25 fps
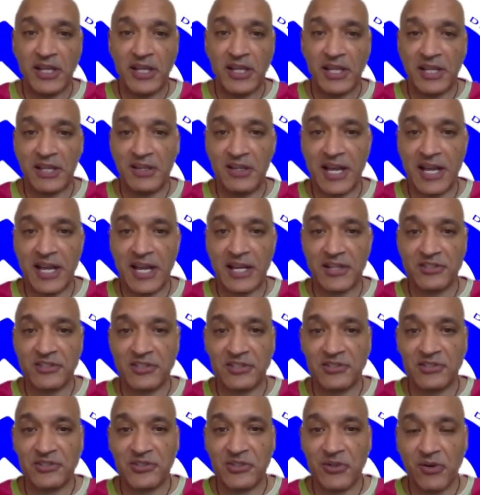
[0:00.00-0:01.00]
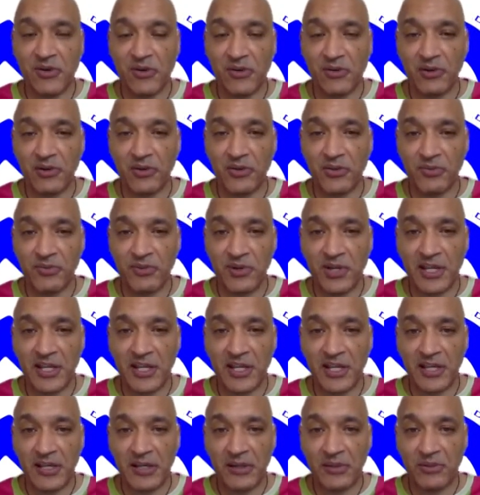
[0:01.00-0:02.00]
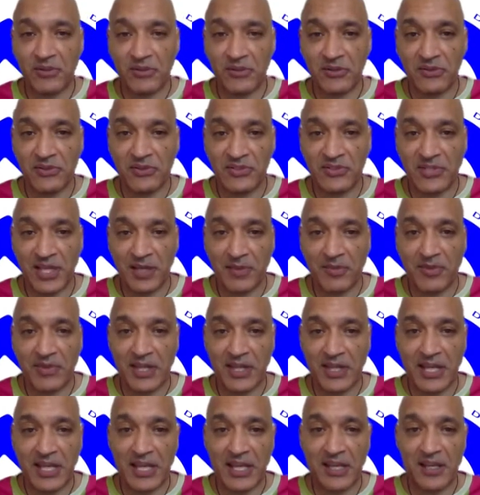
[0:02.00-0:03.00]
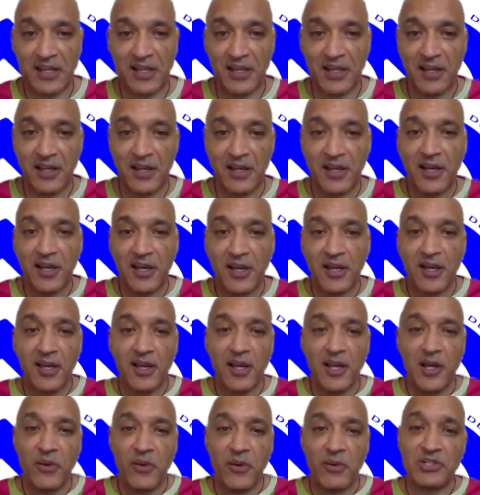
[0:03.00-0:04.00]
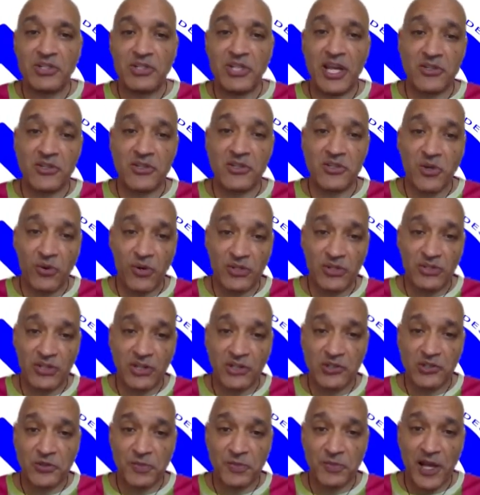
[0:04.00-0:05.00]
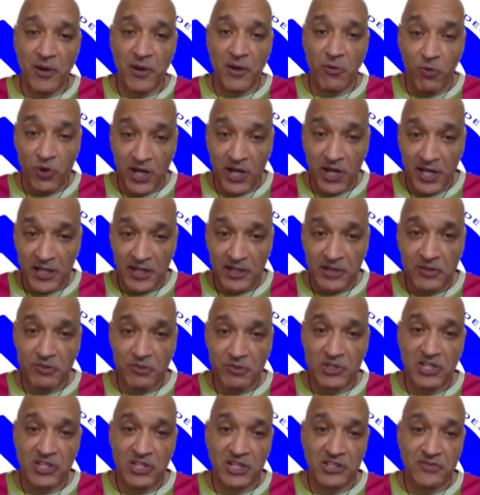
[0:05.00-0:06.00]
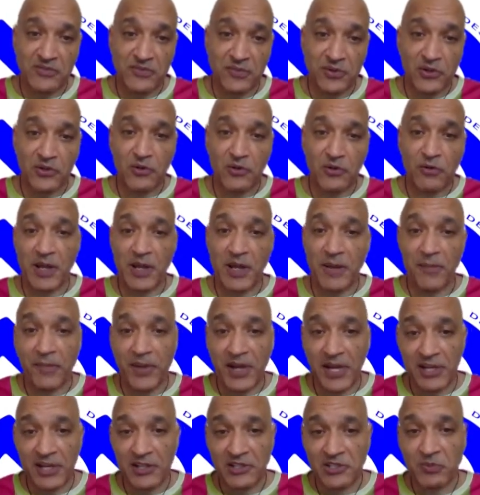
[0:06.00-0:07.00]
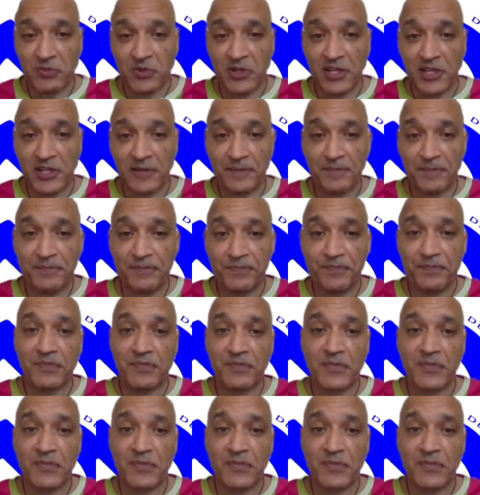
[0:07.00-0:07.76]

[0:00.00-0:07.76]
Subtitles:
Index is 0 to 3, we do the same thing. We change horizontal by 1, we change vertical by -1.